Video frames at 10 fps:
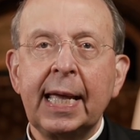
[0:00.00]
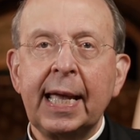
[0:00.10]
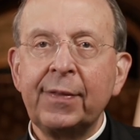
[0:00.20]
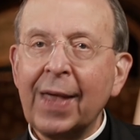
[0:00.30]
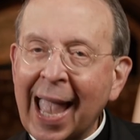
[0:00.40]

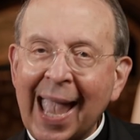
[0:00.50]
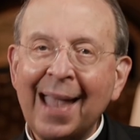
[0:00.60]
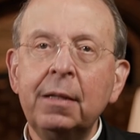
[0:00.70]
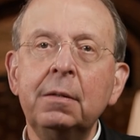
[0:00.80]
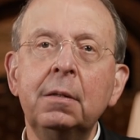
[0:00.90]
in the
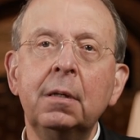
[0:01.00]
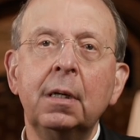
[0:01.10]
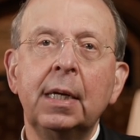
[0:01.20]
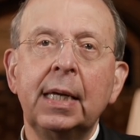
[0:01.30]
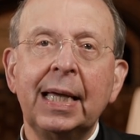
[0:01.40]
hand
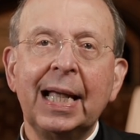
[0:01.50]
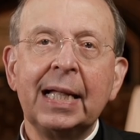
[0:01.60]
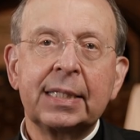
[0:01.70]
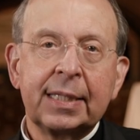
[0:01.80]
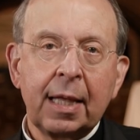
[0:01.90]

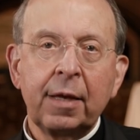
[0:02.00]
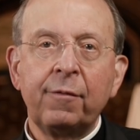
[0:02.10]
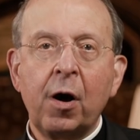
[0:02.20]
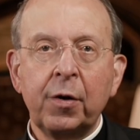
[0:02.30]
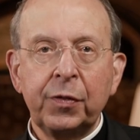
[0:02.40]
instead of
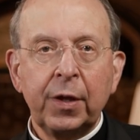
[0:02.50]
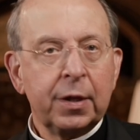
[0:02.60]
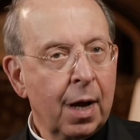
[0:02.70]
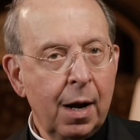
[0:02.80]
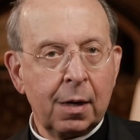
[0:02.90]
on the
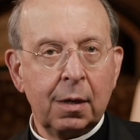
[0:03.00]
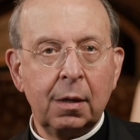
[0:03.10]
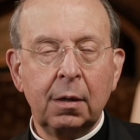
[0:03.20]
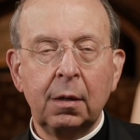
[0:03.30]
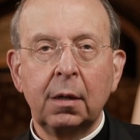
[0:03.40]
tongue,